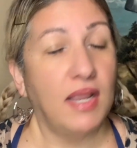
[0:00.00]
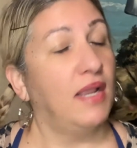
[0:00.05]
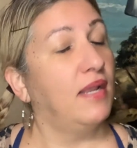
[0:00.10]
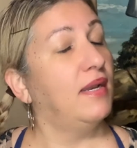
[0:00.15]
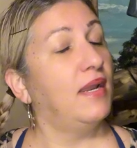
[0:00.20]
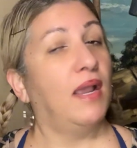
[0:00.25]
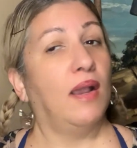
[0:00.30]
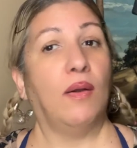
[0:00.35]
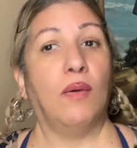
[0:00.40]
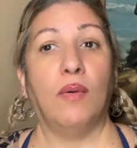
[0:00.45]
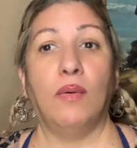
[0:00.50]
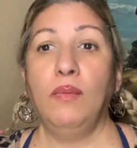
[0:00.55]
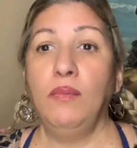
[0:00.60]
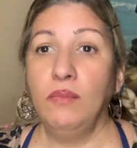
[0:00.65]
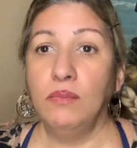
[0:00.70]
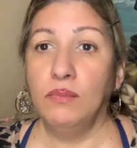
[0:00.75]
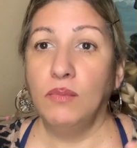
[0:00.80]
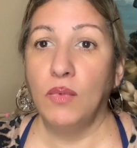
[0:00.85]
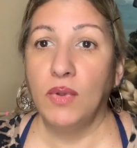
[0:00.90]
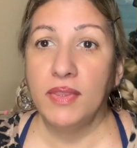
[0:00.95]
Now,
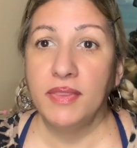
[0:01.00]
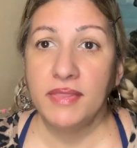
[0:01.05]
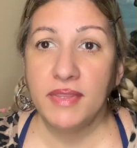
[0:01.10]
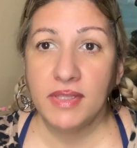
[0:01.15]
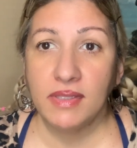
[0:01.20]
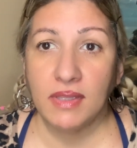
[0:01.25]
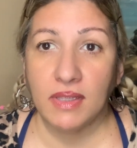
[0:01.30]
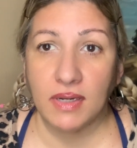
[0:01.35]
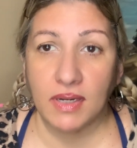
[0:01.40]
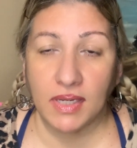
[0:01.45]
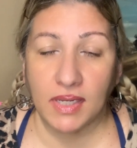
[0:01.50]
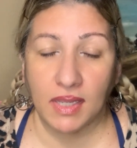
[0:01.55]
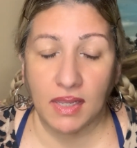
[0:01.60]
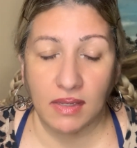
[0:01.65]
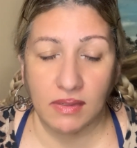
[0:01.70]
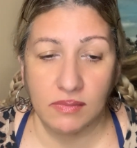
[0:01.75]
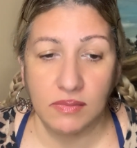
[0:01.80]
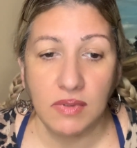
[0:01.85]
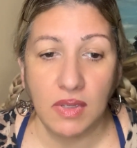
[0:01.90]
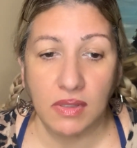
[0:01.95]
one thing that I
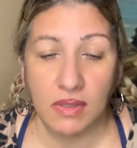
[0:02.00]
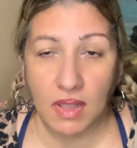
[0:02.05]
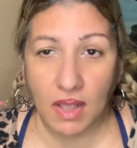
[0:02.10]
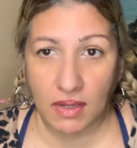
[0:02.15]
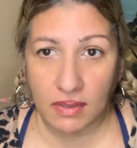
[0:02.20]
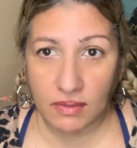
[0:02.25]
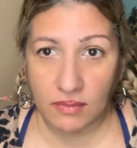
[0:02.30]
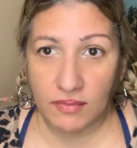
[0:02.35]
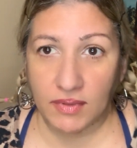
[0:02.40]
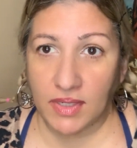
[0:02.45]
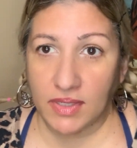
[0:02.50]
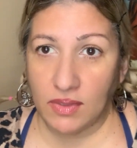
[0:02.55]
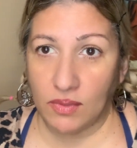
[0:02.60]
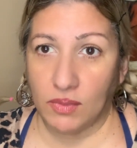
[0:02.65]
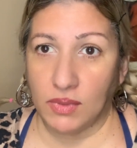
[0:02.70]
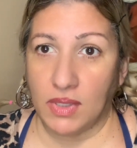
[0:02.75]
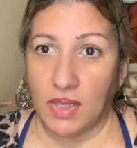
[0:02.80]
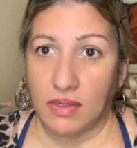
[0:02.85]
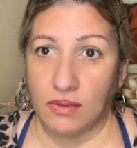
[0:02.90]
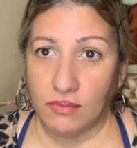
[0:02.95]
get a lot of, and I know
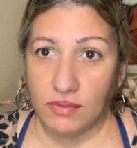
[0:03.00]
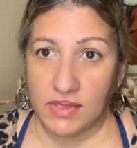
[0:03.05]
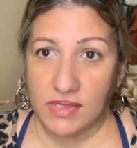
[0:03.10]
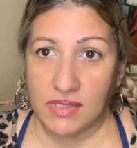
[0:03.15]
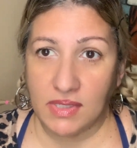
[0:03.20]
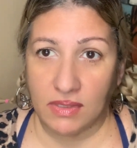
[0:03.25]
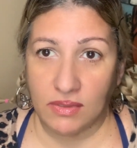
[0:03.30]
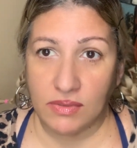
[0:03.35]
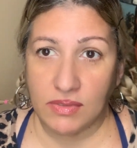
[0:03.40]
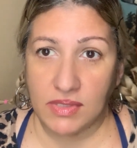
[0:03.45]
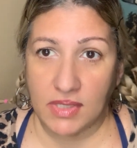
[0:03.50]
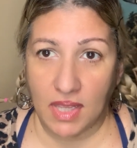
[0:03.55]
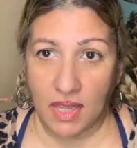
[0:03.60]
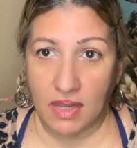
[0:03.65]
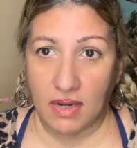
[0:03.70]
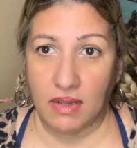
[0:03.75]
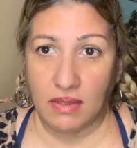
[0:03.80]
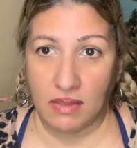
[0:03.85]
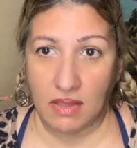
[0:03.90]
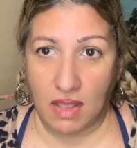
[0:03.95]
a lot of resellers
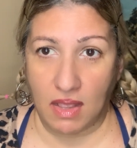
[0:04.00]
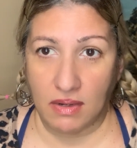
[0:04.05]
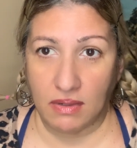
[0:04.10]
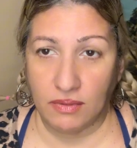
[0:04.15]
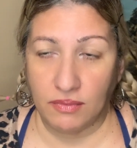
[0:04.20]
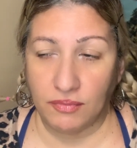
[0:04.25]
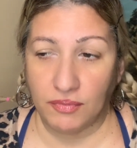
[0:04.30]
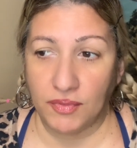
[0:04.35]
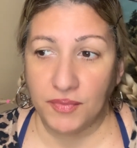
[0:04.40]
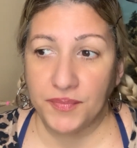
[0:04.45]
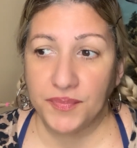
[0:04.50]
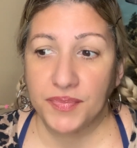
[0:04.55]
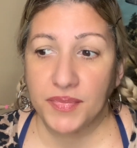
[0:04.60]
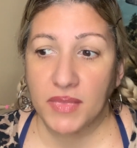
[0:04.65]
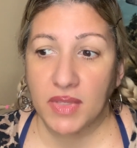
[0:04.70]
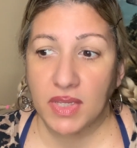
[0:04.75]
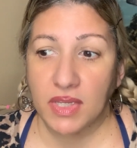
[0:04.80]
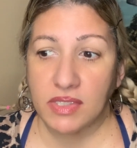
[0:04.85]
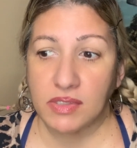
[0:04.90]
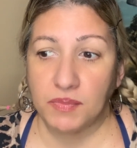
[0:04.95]
get a lot of,
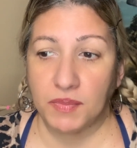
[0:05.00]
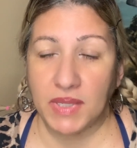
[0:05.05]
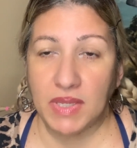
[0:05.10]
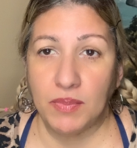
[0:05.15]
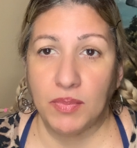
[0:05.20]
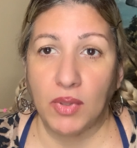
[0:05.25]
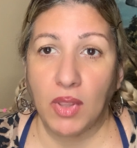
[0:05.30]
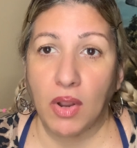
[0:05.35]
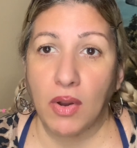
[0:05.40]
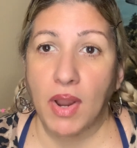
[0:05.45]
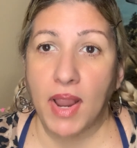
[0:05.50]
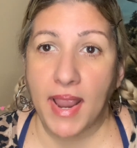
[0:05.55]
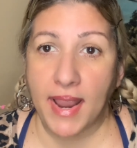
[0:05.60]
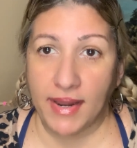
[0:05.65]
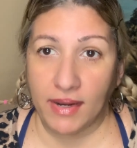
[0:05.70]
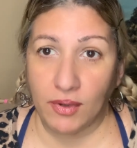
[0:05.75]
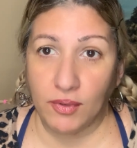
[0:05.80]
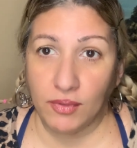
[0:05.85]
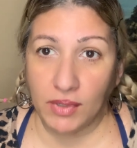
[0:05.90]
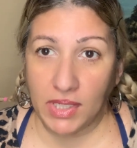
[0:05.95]
is people are
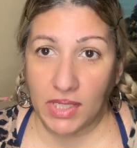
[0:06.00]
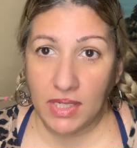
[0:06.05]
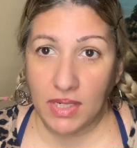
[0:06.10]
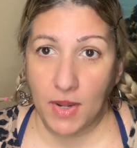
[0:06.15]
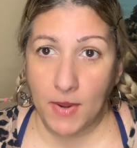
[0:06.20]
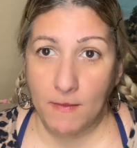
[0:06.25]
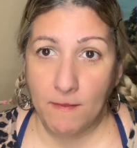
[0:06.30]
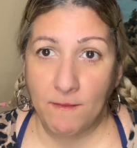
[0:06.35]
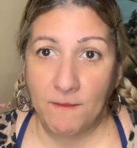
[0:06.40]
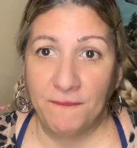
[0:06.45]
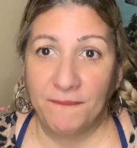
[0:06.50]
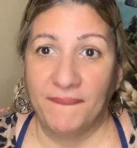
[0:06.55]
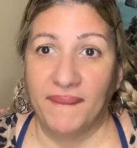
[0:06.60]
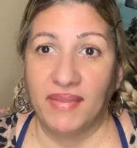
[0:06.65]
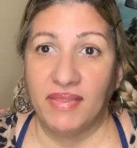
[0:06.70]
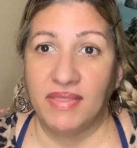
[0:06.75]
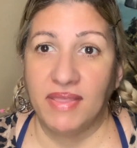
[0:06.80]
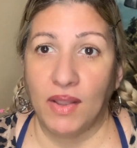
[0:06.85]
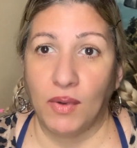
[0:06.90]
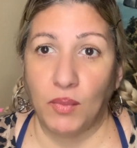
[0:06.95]
angry
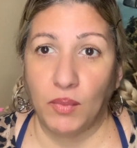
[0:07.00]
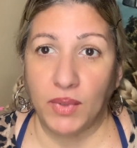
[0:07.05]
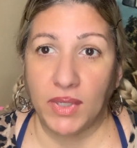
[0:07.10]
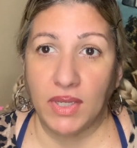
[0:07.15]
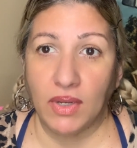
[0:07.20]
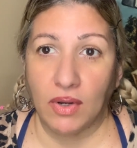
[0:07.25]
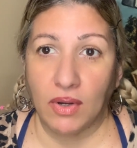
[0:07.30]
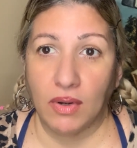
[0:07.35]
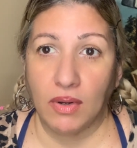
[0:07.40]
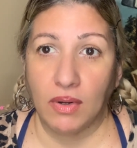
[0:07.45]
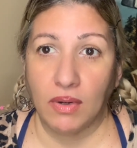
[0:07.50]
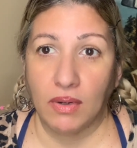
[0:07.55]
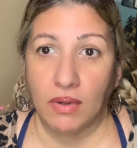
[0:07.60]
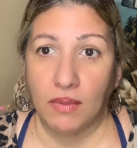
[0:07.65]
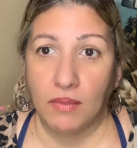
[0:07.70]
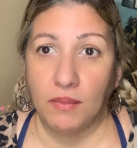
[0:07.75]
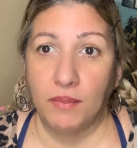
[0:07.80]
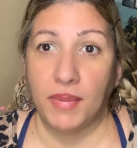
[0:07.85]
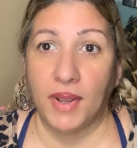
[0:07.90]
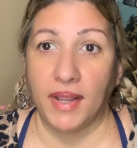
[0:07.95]
that we are
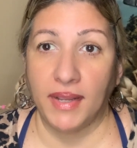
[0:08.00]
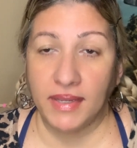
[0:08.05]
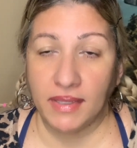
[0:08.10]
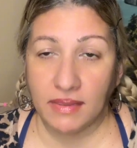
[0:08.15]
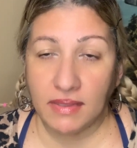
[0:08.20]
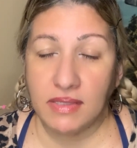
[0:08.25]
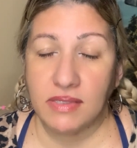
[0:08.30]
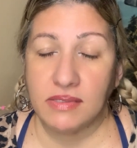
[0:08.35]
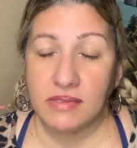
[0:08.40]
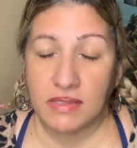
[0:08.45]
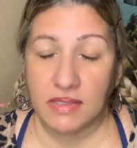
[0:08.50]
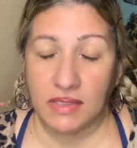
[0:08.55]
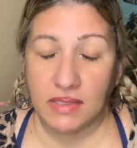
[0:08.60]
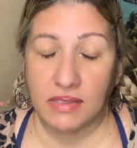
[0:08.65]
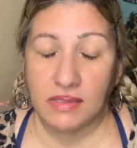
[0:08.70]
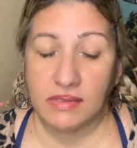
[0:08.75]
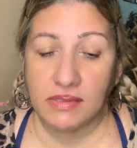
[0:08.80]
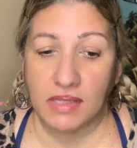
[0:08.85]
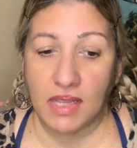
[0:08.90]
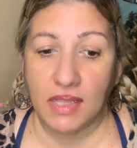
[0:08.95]
buying these
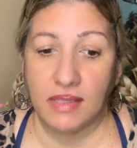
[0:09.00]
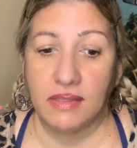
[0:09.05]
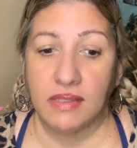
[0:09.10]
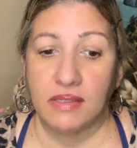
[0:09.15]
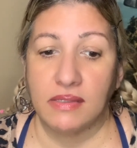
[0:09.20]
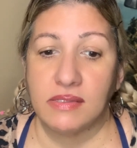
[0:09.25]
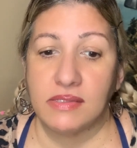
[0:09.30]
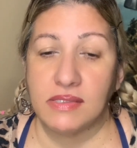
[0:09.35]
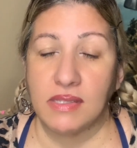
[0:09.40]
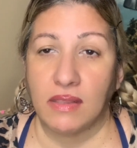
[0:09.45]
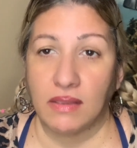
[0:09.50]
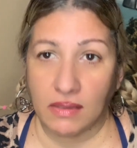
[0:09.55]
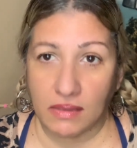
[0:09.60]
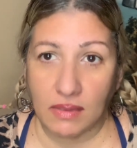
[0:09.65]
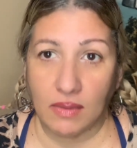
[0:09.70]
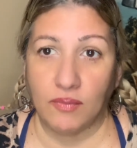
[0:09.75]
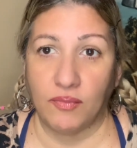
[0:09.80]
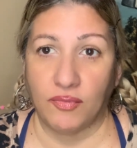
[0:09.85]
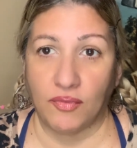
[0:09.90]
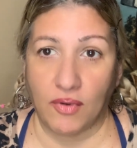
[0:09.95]
things and then selling
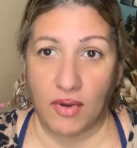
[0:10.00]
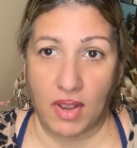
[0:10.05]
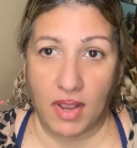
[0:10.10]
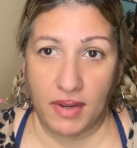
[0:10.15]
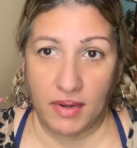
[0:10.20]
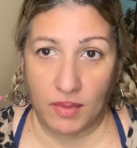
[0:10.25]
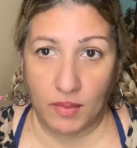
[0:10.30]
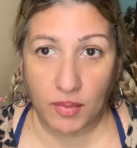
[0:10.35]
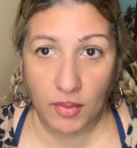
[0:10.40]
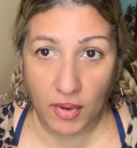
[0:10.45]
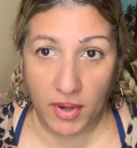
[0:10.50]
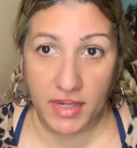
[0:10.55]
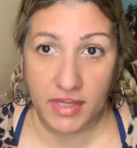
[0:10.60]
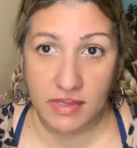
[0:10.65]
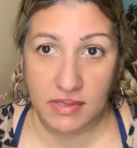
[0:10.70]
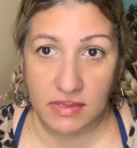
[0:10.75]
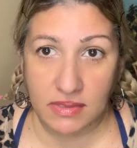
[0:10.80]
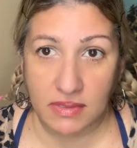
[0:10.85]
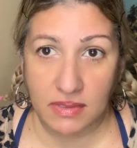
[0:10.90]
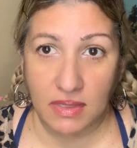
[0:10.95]
them for a higher
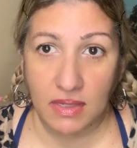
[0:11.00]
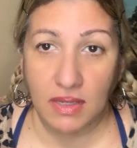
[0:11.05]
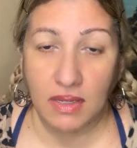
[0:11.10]
price.